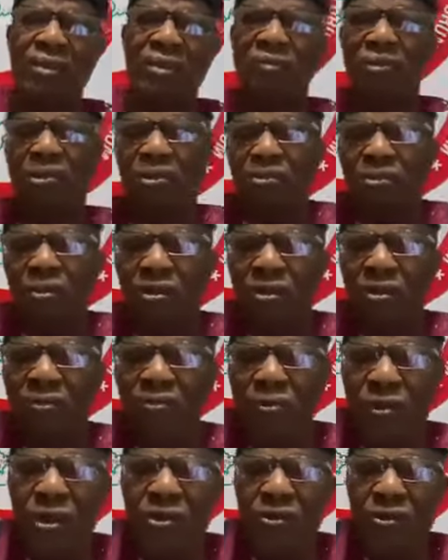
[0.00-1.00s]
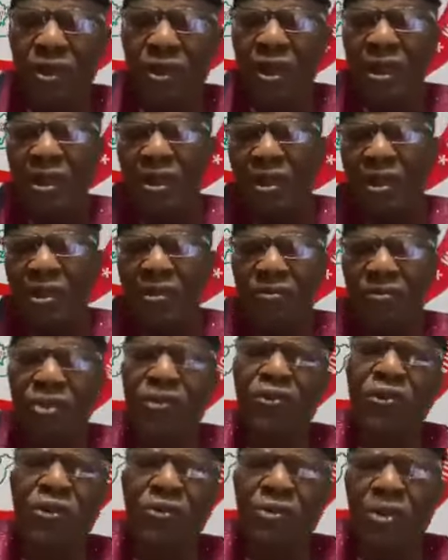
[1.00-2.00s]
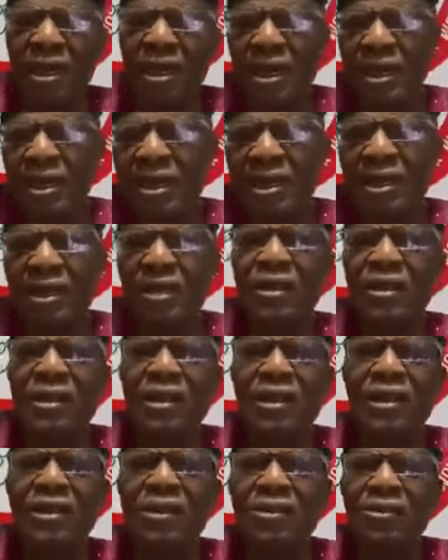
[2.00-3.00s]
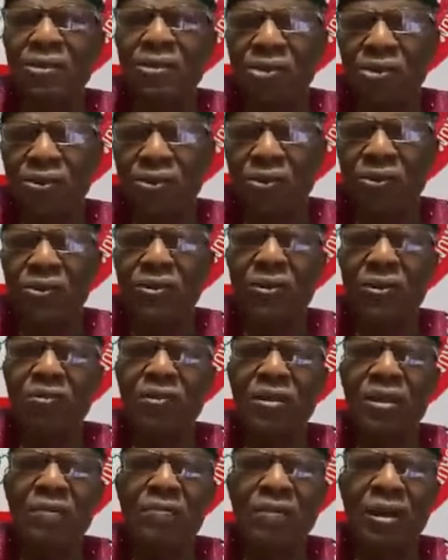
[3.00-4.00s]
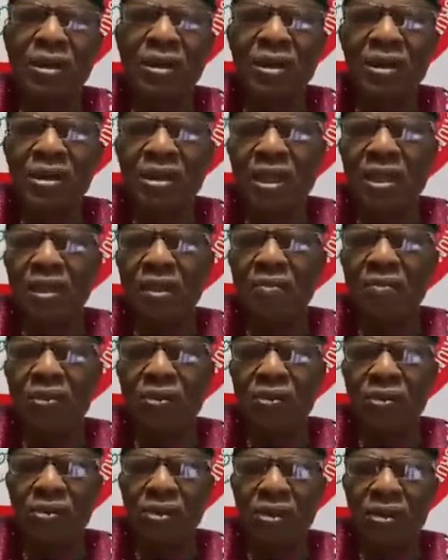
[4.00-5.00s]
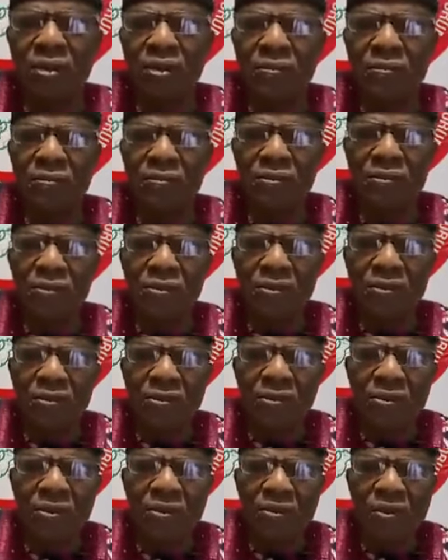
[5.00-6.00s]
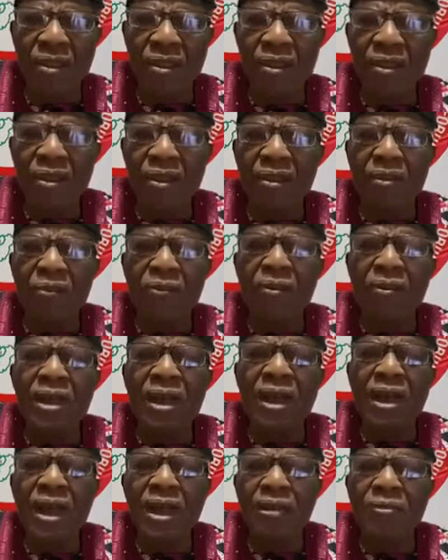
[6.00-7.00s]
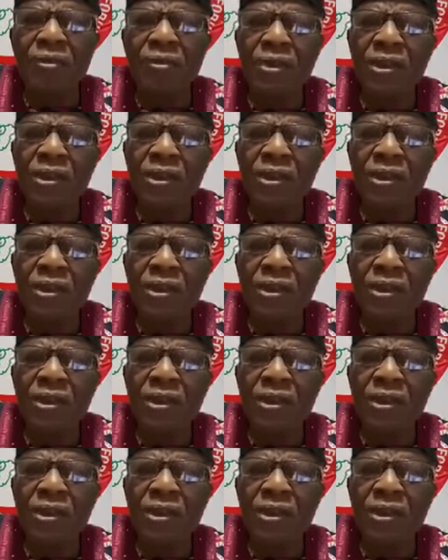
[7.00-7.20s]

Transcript: But we don't pray to get there. Before we get there, we should do something about these immos. We have